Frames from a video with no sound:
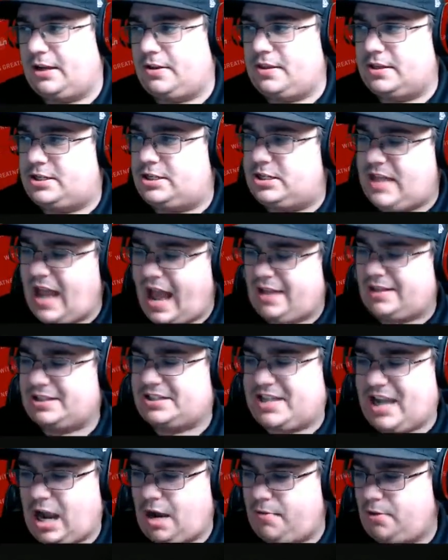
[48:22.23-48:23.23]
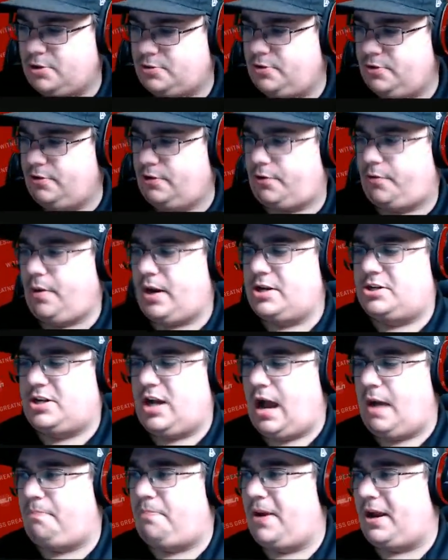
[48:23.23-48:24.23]
the Dallas Cowboys were doing a great
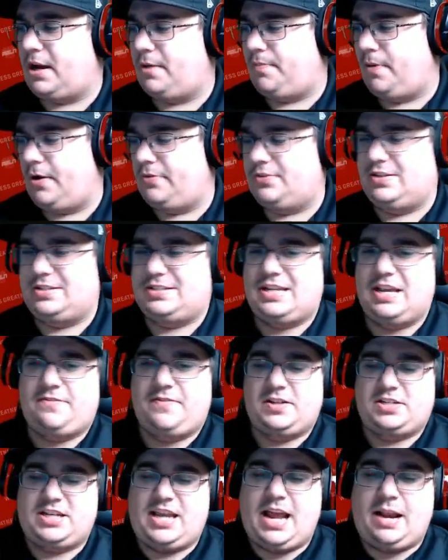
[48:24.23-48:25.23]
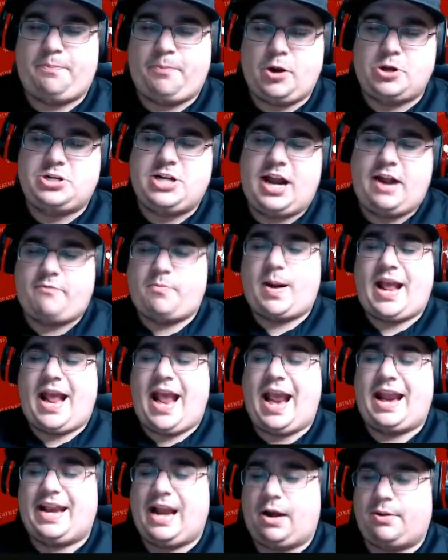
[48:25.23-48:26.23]
job picking apart this defense. Again, appreciate everybody
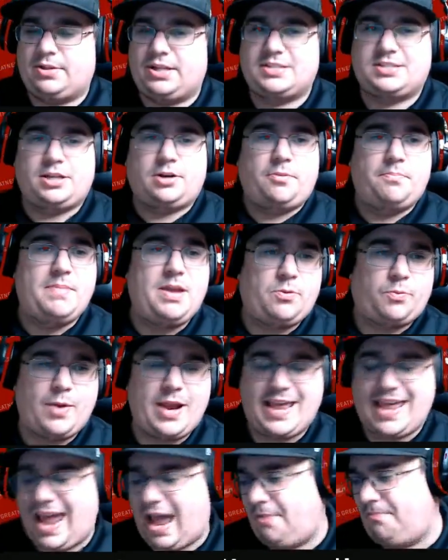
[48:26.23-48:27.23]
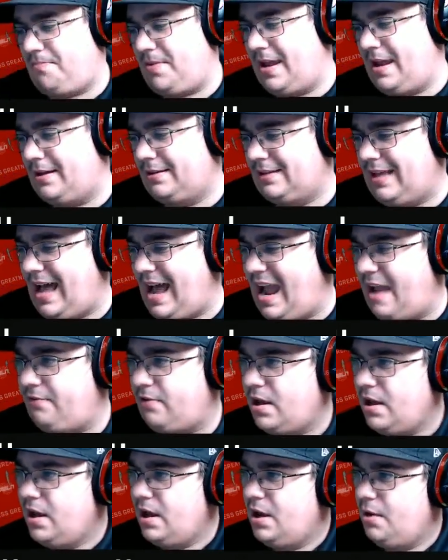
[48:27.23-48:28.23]
hanging out with us. A little midweek NBL Live.
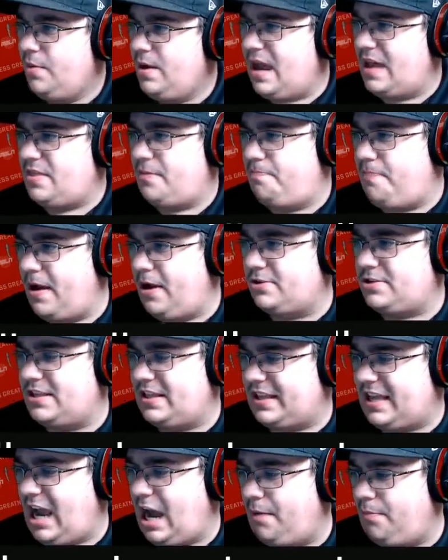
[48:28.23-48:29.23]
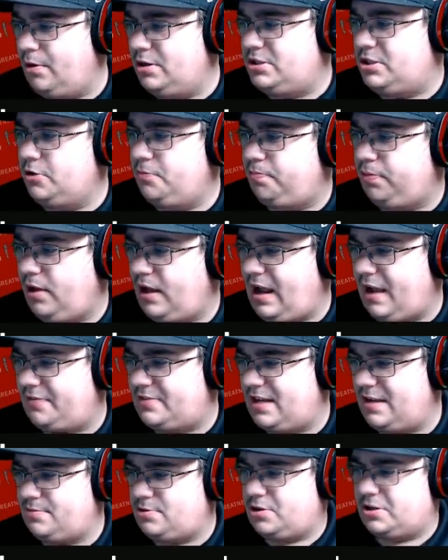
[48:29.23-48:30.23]
We got the Bears and the Cowboys, 2 playoff
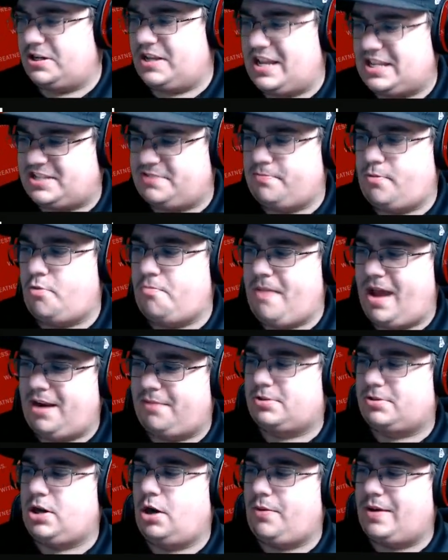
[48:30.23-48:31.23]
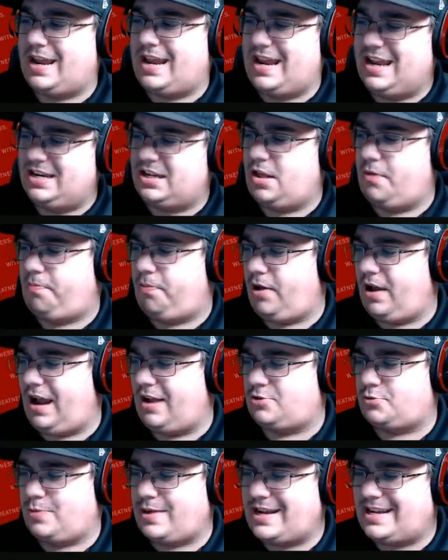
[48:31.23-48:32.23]
teams looking to get some momentum going into the
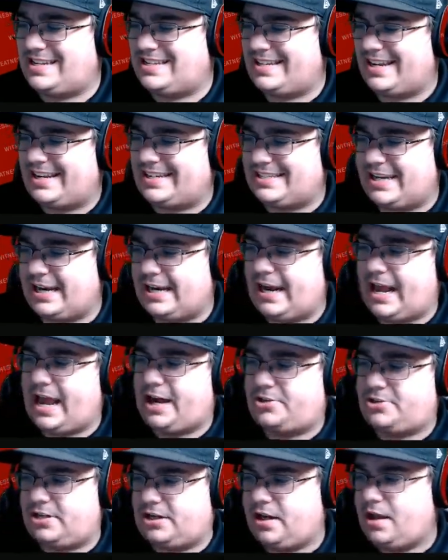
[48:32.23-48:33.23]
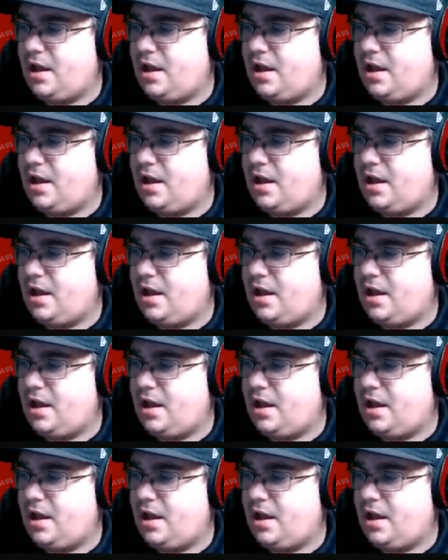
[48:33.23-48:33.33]
playoffs, Week 16 action.